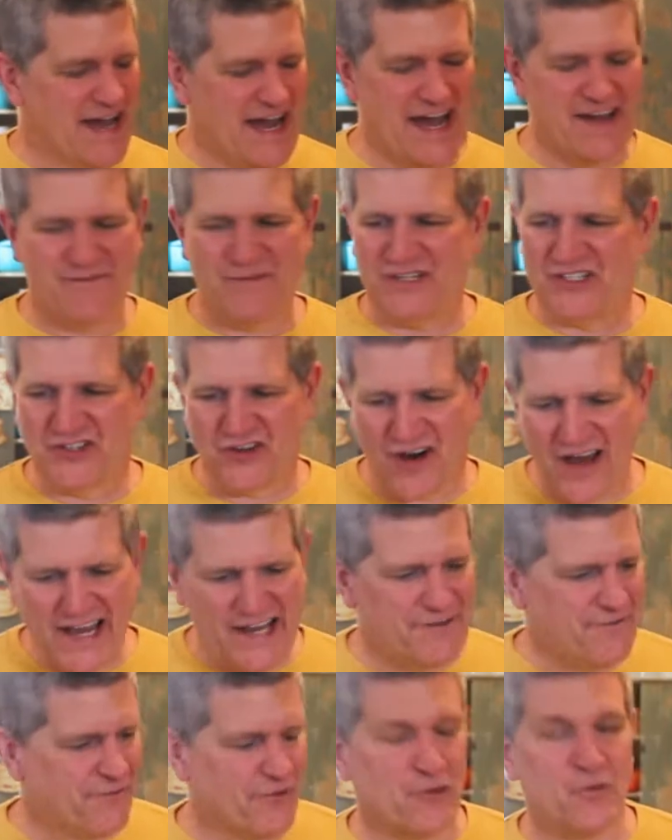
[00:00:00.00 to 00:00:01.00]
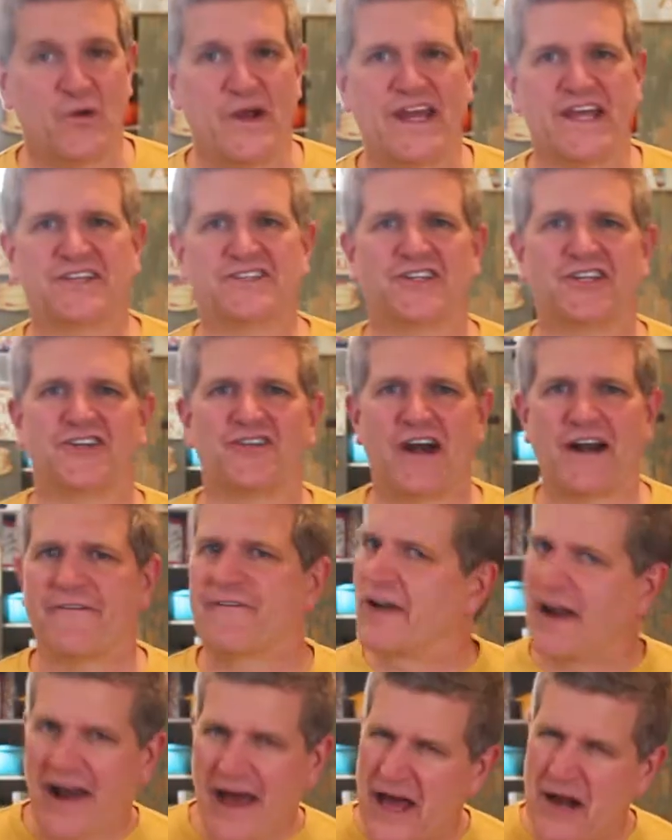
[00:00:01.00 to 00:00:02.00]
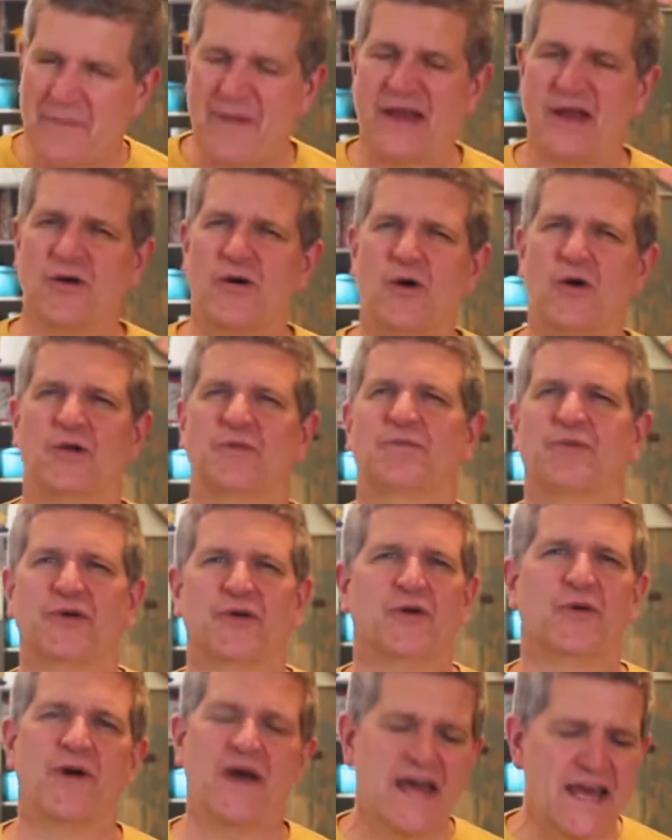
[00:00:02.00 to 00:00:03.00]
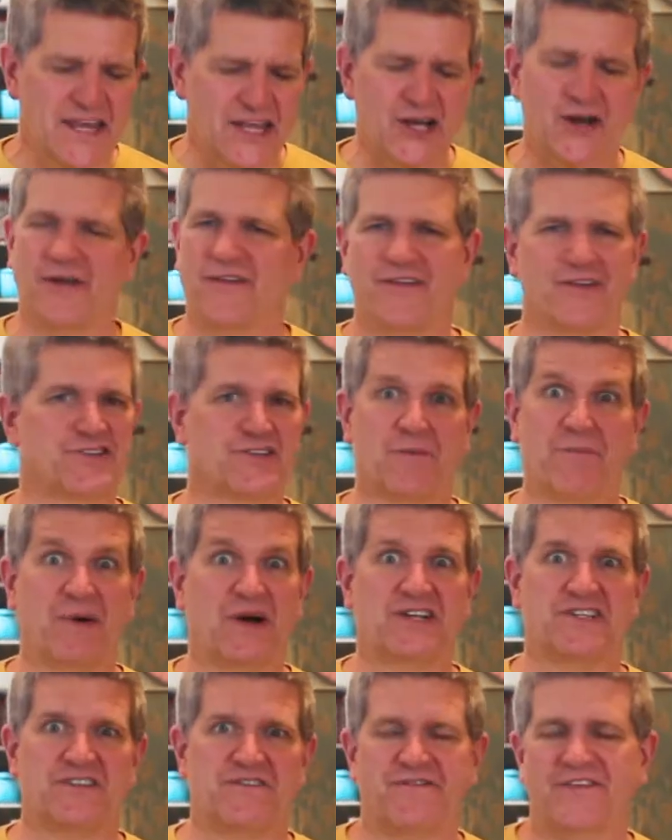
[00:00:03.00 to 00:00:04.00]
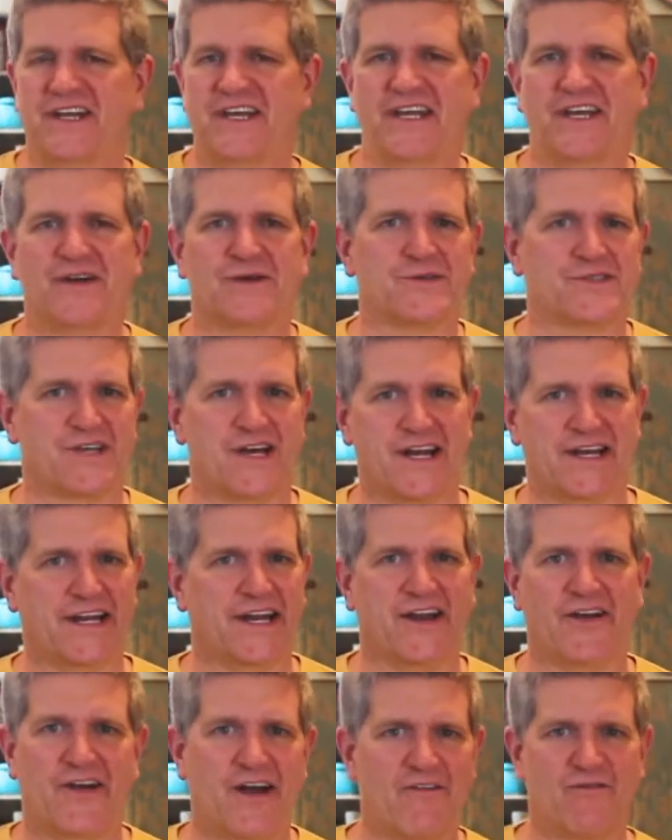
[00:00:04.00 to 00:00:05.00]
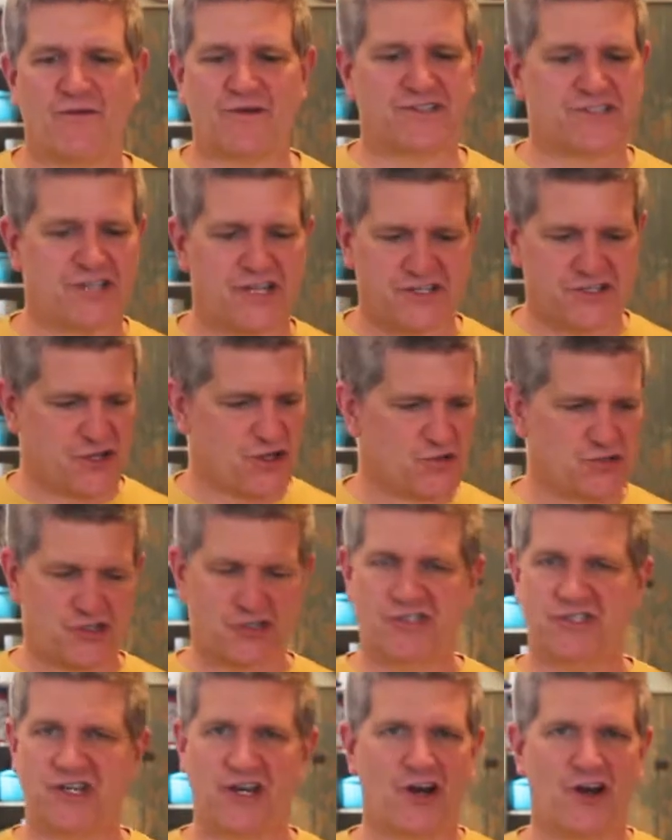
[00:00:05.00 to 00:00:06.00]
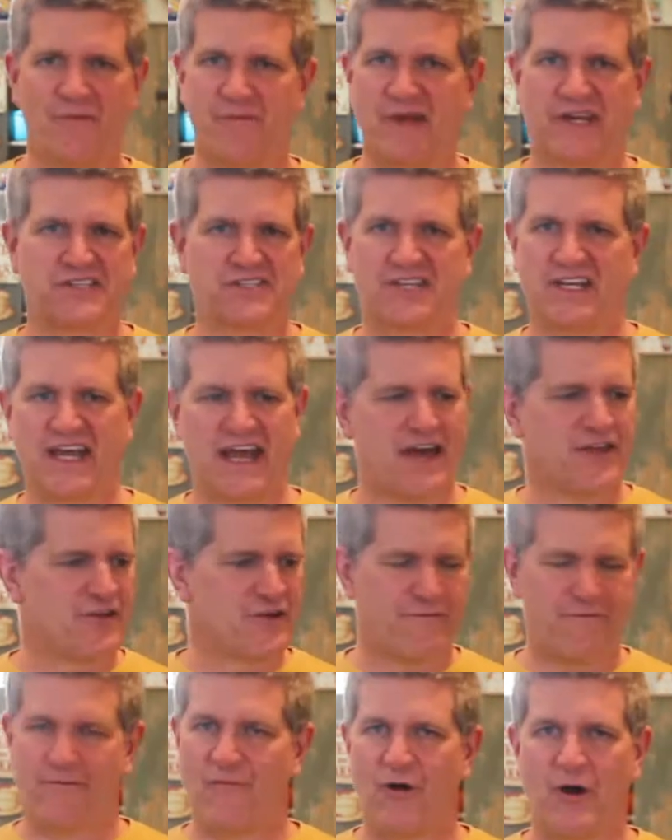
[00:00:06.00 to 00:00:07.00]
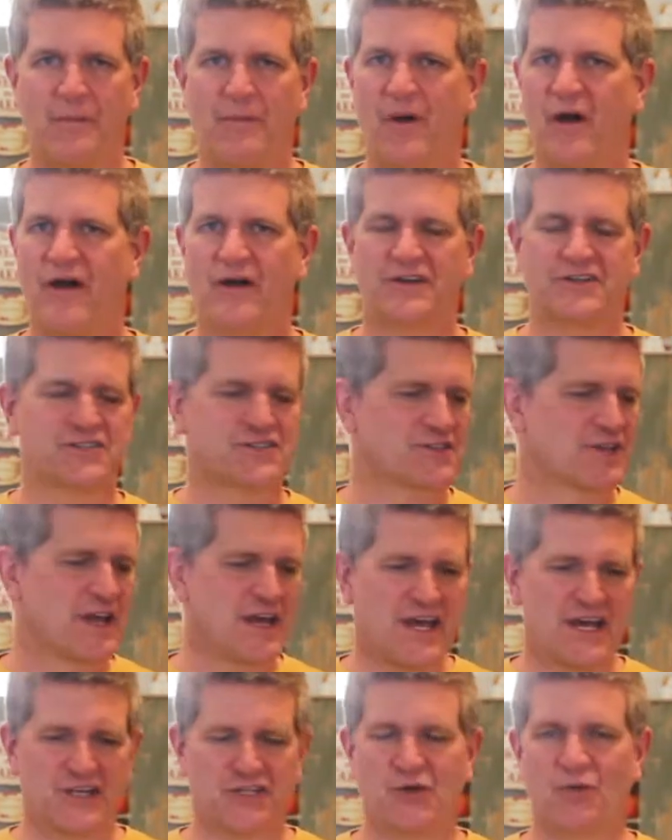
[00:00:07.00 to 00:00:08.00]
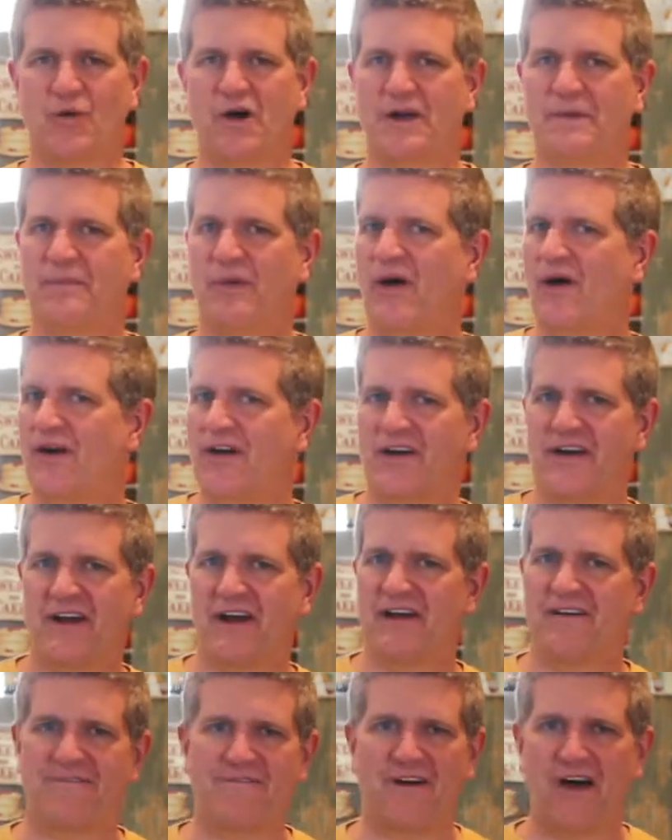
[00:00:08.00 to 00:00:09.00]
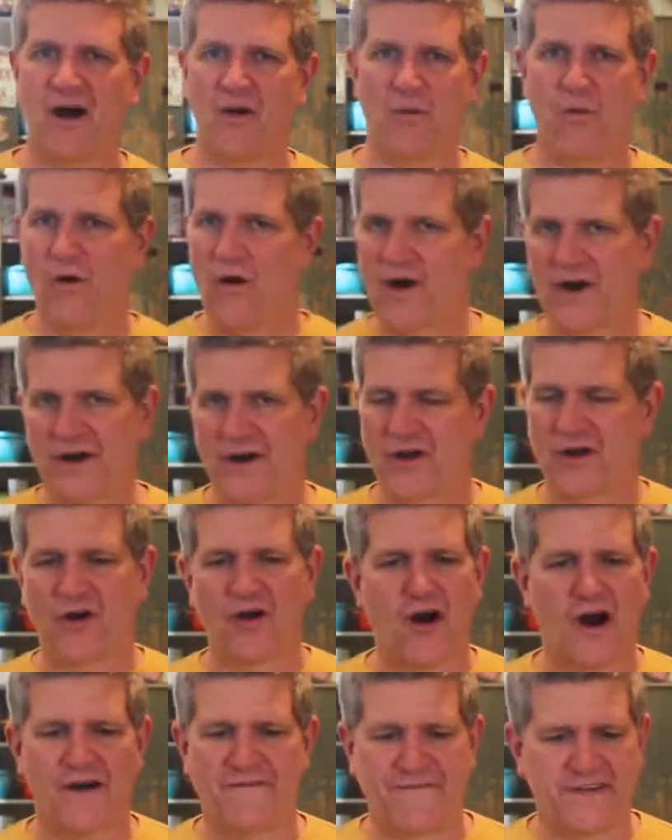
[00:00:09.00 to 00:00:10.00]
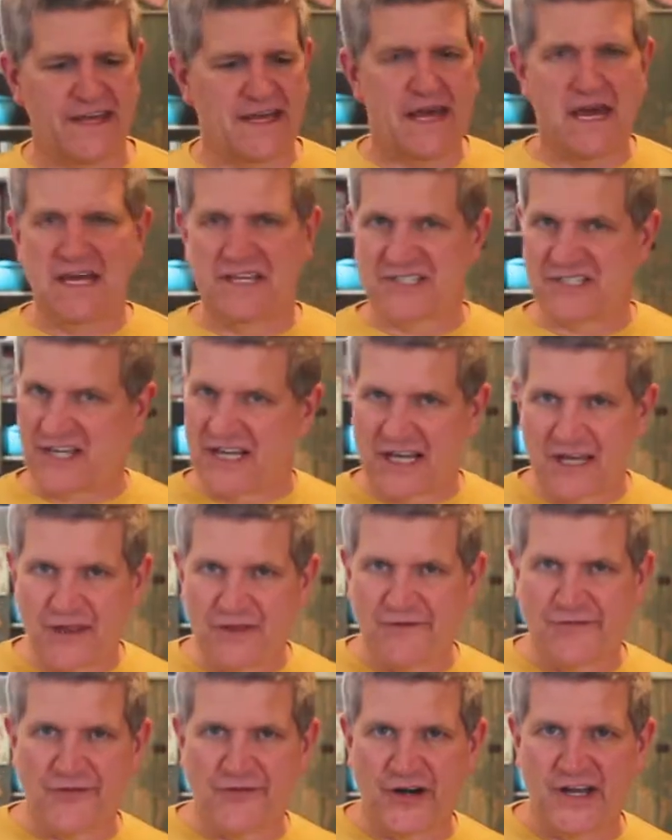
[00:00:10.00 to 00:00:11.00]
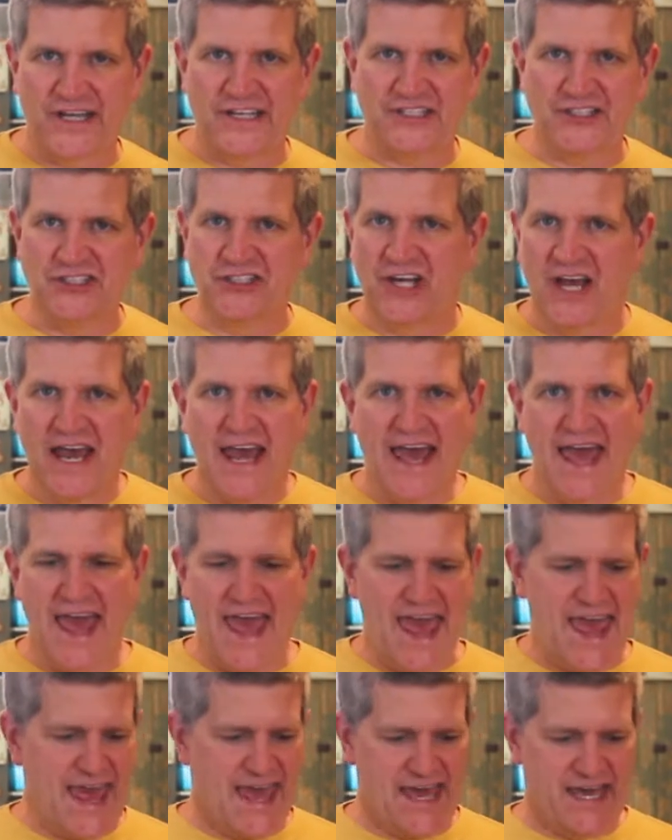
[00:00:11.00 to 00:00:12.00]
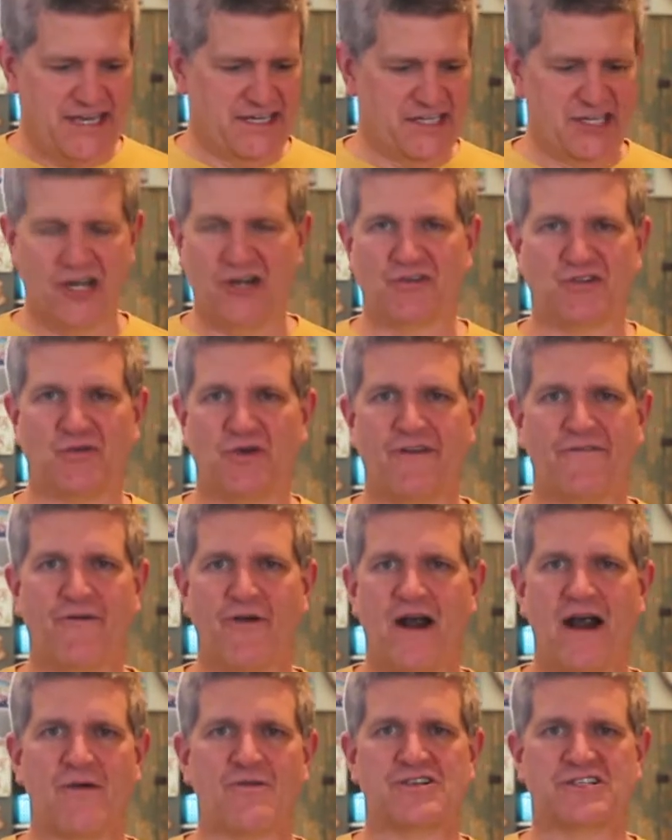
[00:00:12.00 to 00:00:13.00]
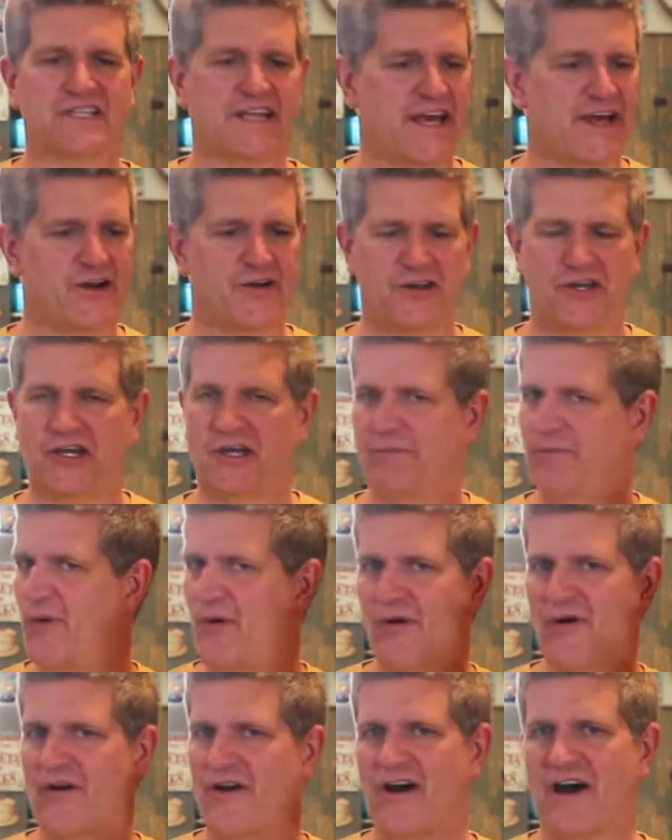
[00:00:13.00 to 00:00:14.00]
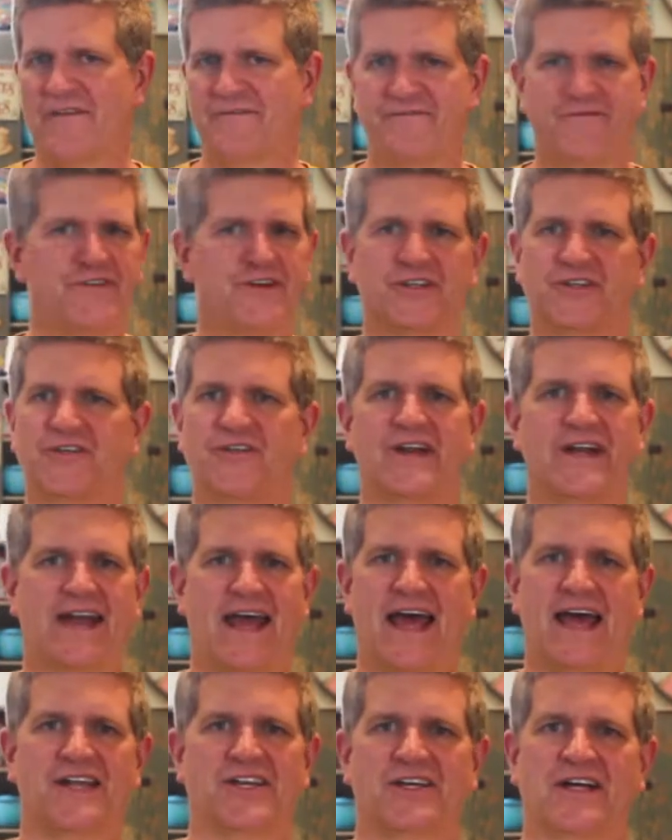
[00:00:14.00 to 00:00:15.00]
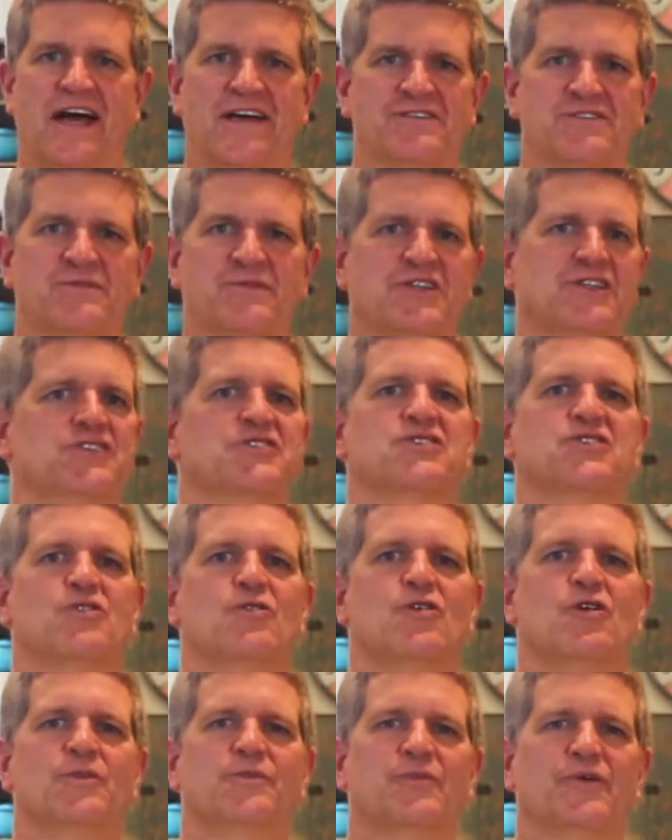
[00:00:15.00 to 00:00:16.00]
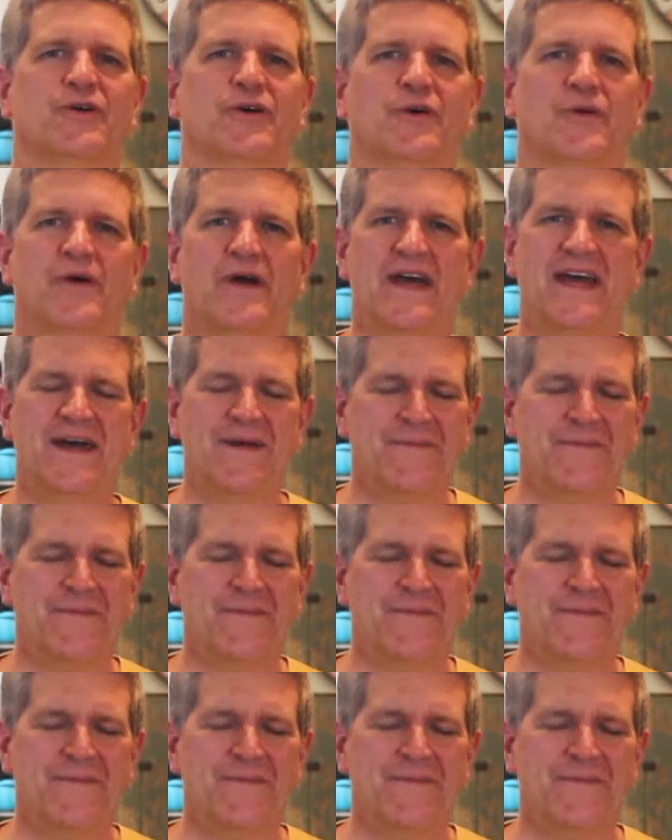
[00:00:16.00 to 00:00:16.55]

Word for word: I've been trying for weeks to try to figure out how to make cold brew. You know, there's a bunch of videos on here and everyone says, oh, just, you know, mix together four parts to one part of uh, water to coffee, stick it in the fridge, and, you know, 24 hours later you can pour it off, filter it, and you'll have some delicious cold brew.